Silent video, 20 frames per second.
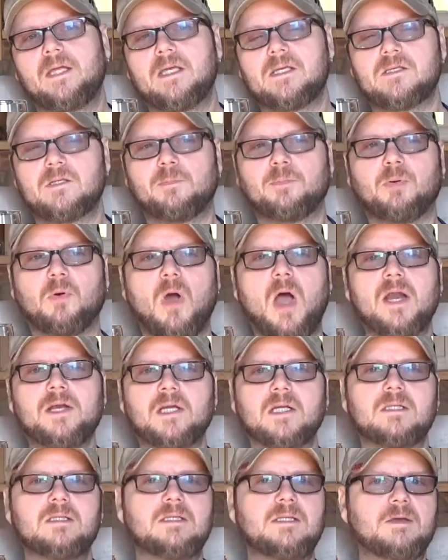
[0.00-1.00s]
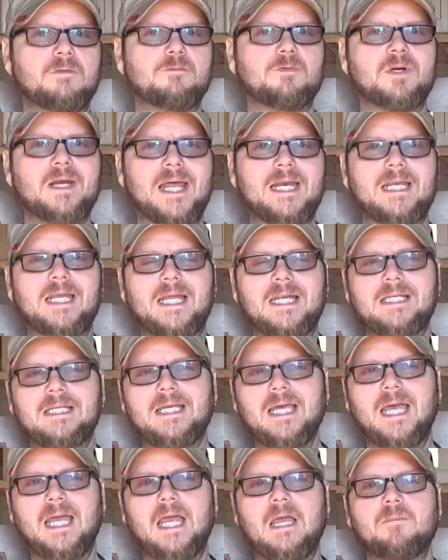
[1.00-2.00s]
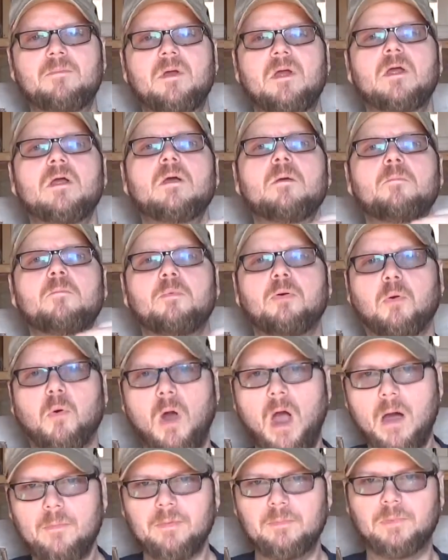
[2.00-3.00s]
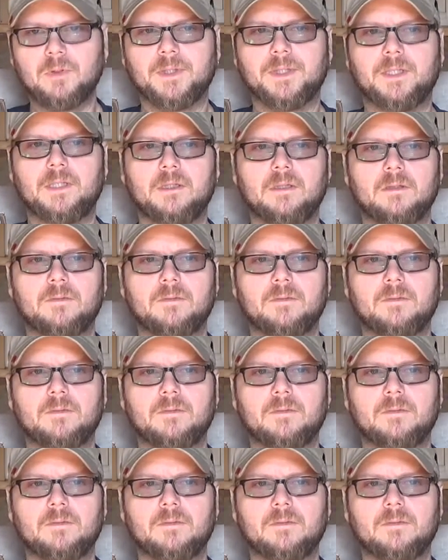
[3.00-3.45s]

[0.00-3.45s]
Is the product different at end game? Probably.